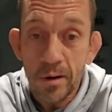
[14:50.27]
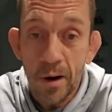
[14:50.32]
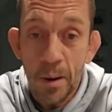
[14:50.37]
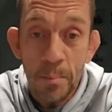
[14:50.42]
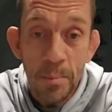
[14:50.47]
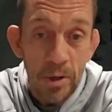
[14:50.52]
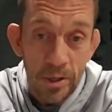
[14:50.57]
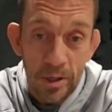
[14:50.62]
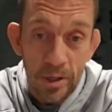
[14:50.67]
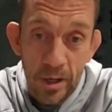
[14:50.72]

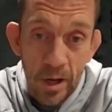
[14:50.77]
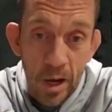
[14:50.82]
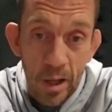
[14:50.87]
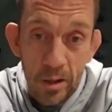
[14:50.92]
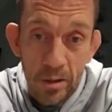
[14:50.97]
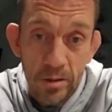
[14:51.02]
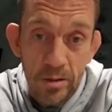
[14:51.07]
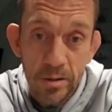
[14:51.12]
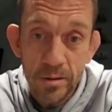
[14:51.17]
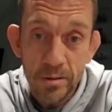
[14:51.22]
million,
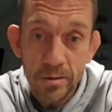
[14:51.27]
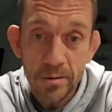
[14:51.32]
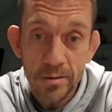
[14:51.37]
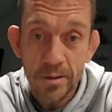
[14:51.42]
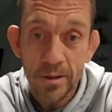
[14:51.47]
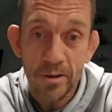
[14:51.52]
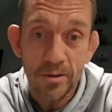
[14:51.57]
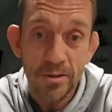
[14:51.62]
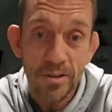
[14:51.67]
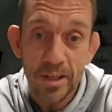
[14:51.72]

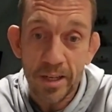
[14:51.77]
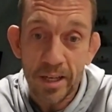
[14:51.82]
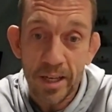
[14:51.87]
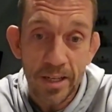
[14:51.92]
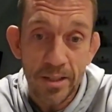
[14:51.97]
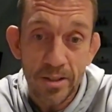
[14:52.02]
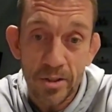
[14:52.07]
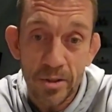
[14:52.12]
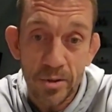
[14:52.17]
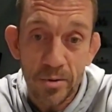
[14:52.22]
to
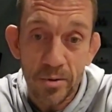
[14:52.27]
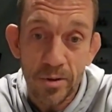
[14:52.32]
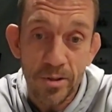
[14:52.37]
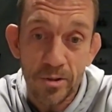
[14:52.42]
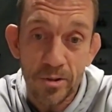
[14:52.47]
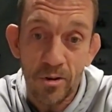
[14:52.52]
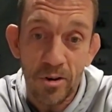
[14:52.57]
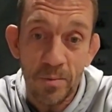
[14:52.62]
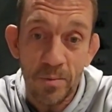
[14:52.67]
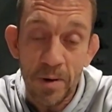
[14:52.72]
get to a
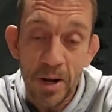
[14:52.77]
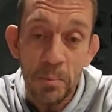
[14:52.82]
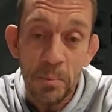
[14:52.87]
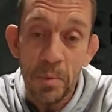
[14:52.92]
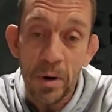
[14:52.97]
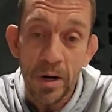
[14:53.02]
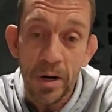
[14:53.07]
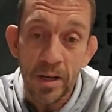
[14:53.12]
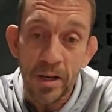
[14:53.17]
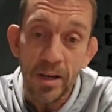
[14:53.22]
certain amount
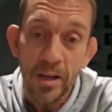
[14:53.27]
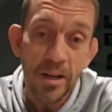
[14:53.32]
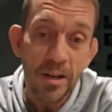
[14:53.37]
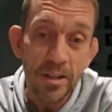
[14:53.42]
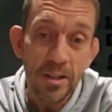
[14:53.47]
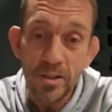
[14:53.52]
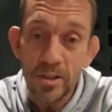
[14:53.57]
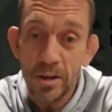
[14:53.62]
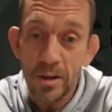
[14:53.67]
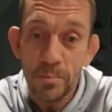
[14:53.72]
of money
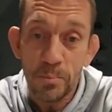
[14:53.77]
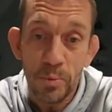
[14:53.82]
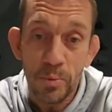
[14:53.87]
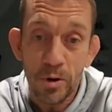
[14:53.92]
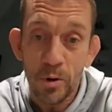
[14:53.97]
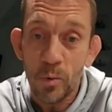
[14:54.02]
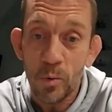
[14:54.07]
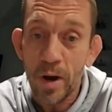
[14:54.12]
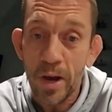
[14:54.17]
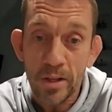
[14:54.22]
to
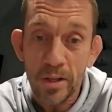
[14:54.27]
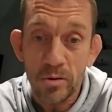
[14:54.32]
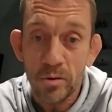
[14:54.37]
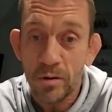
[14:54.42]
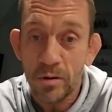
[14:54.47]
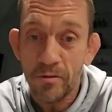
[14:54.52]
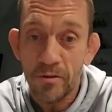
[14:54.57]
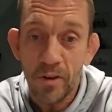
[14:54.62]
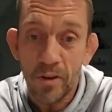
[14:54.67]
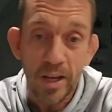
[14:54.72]
put away,
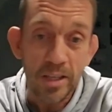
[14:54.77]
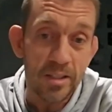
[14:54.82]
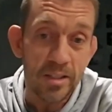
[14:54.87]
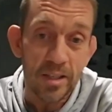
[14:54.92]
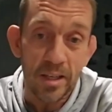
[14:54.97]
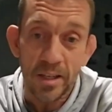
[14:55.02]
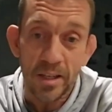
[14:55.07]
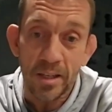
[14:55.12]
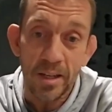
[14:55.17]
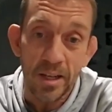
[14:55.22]
to
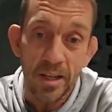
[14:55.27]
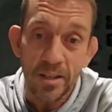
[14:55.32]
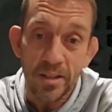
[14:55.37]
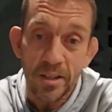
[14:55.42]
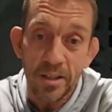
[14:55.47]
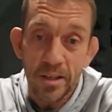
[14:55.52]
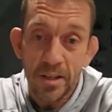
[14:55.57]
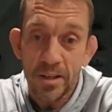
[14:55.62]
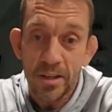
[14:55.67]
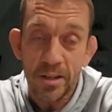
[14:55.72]
invest,
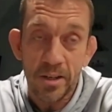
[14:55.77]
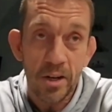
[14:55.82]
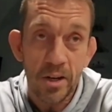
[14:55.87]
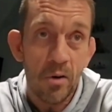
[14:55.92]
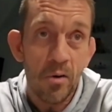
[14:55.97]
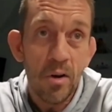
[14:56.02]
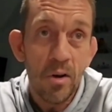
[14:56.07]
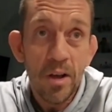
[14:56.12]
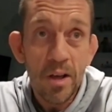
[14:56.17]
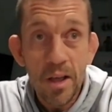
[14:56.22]
and
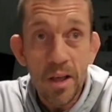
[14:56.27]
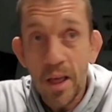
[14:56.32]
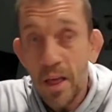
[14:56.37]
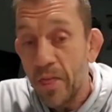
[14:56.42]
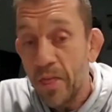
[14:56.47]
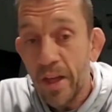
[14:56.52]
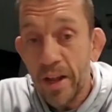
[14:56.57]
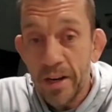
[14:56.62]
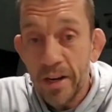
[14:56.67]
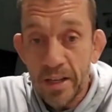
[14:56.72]
to,
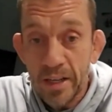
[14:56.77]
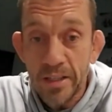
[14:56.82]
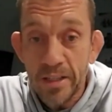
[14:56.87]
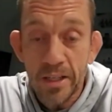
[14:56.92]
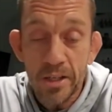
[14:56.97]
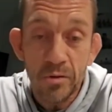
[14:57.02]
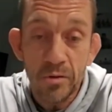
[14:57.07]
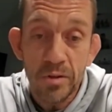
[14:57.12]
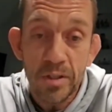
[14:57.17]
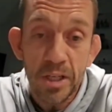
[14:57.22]
then
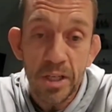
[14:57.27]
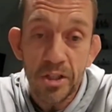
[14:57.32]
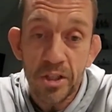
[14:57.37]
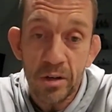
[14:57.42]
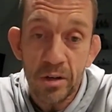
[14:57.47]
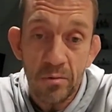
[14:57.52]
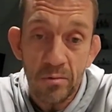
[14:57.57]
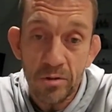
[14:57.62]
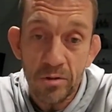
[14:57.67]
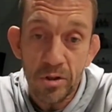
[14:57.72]
continue
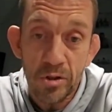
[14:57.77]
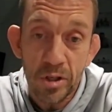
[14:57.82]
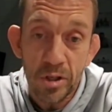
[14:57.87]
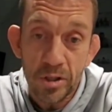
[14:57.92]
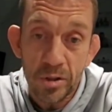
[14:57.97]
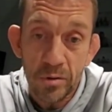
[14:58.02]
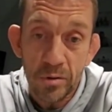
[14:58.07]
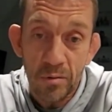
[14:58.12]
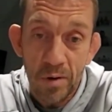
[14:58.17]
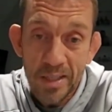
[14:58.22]
teaching
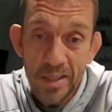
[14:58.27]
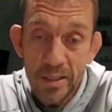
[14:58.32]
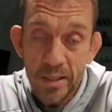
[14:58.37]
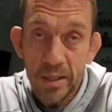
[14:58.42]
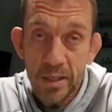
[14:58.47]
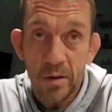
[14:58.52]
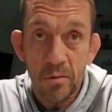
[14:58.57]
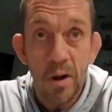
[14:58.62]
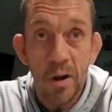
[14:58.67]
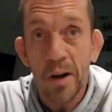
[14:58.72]
jiu-jitsu and
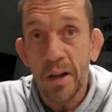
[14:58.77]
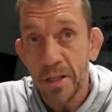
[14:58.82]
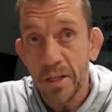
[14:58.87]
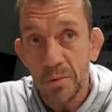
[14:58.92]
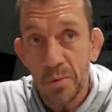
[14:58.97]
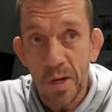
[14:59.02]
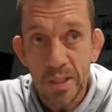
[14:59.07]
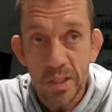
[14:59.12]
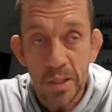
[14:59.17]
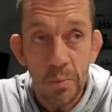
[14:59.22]
wrestling and running
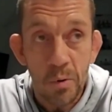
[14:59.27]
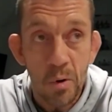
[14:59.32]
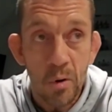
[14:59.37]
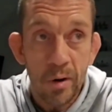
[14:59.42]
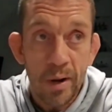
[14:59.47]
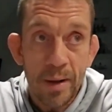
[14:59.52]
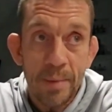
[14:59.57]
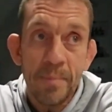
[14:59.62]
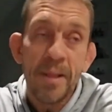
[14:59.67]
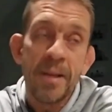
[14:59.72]
his wrestling
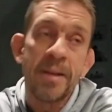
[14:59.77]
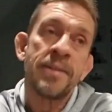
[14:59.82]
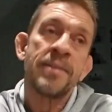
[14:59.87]
program.